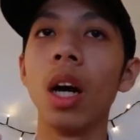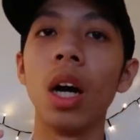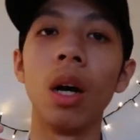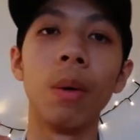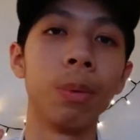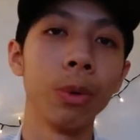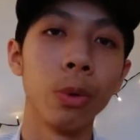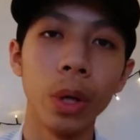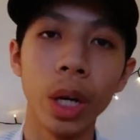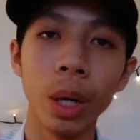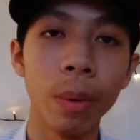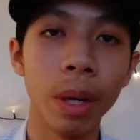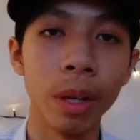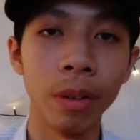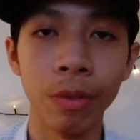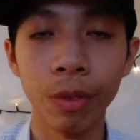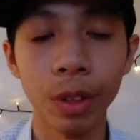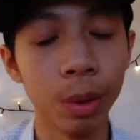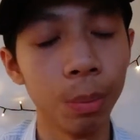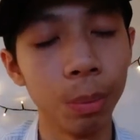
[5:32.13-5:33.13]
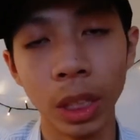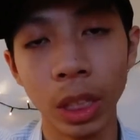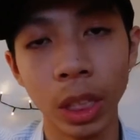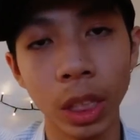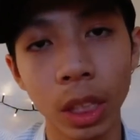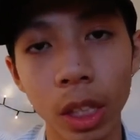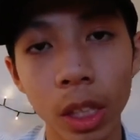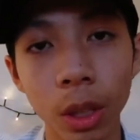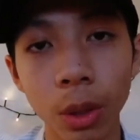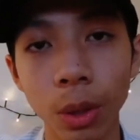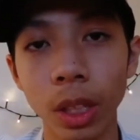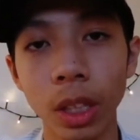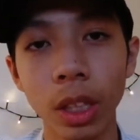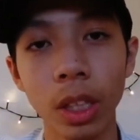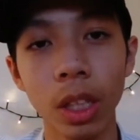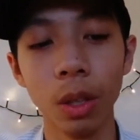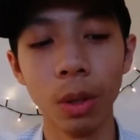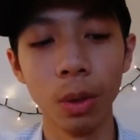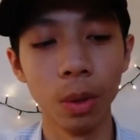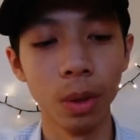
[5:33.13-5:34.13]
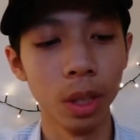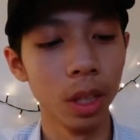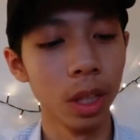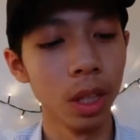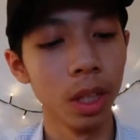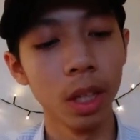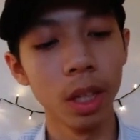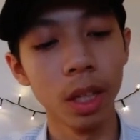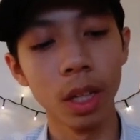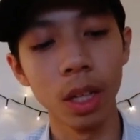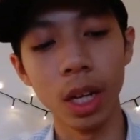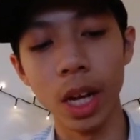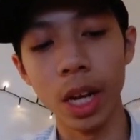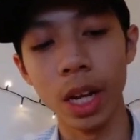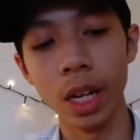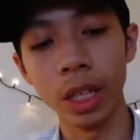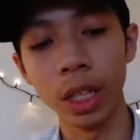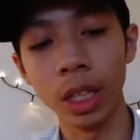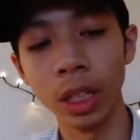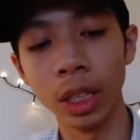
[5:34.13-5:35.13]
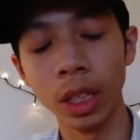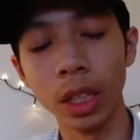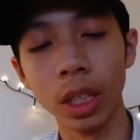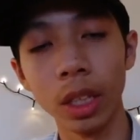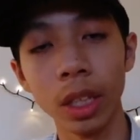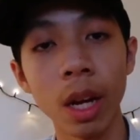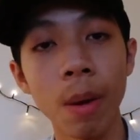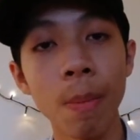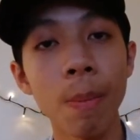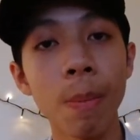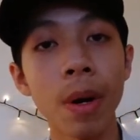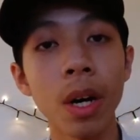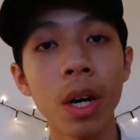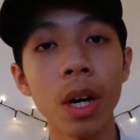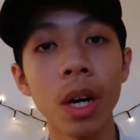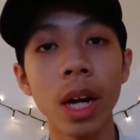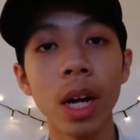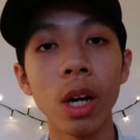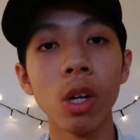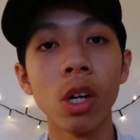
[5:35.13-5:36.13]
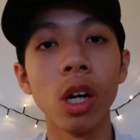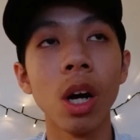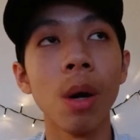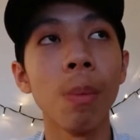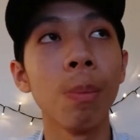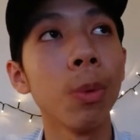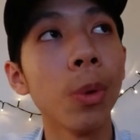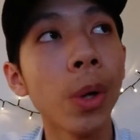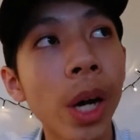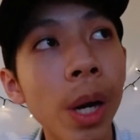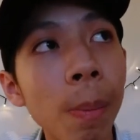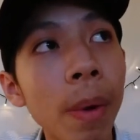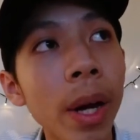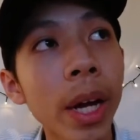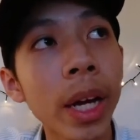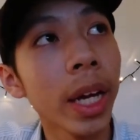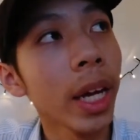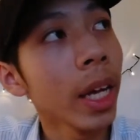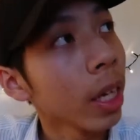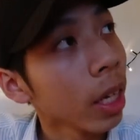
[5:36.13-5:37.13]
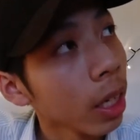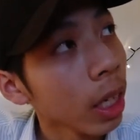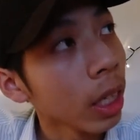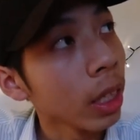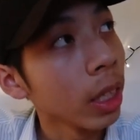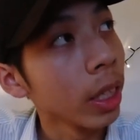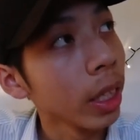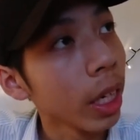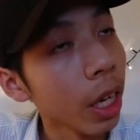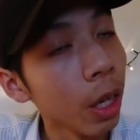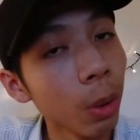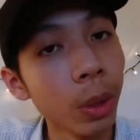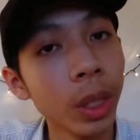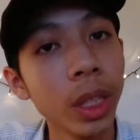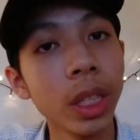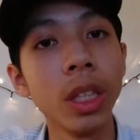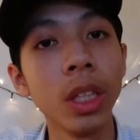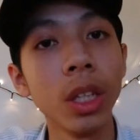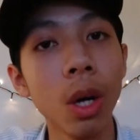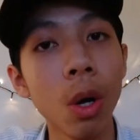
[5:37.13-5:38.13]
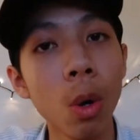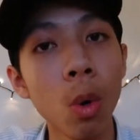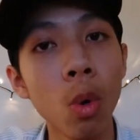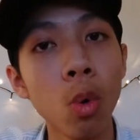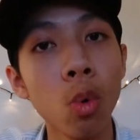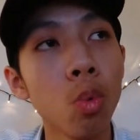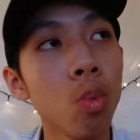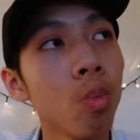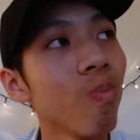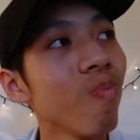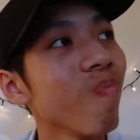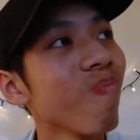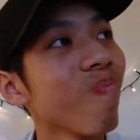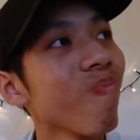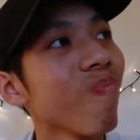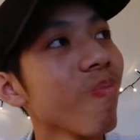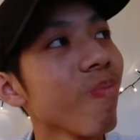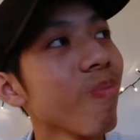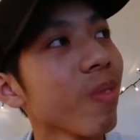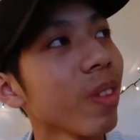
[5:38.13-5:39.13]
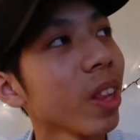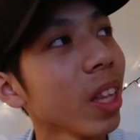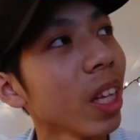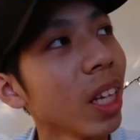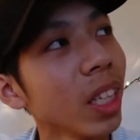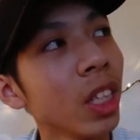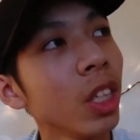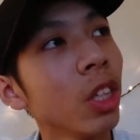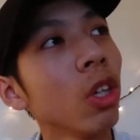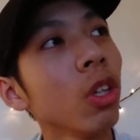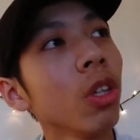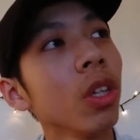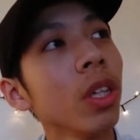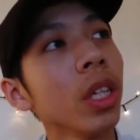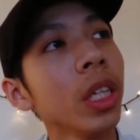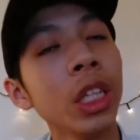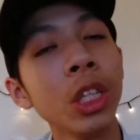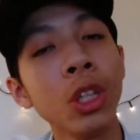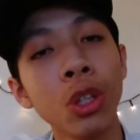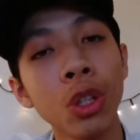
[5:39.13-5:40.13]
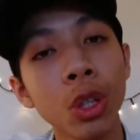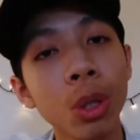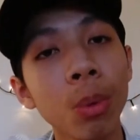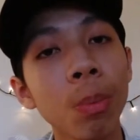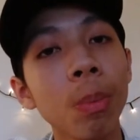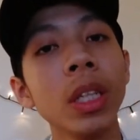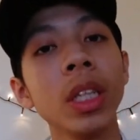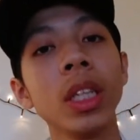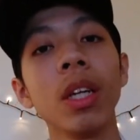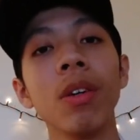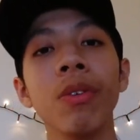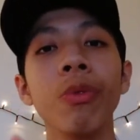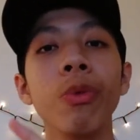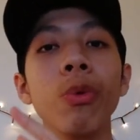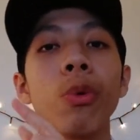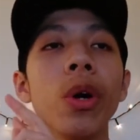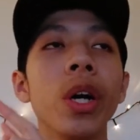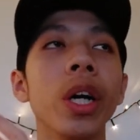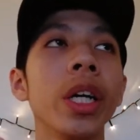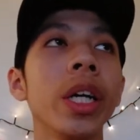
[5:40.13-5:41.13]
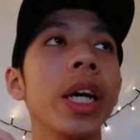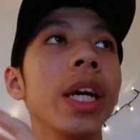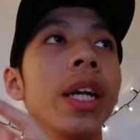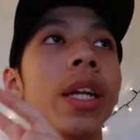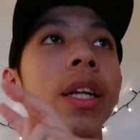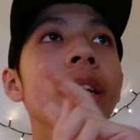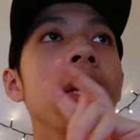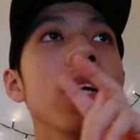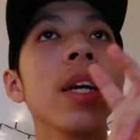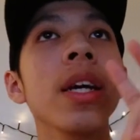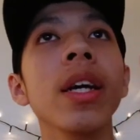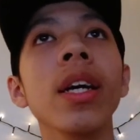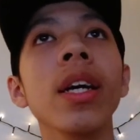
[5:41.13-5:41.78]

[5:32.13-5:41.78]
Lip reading: upgrade my filming skills. So, and in September, I'll upgrade my editing skills. So that's totally 2 months of work, and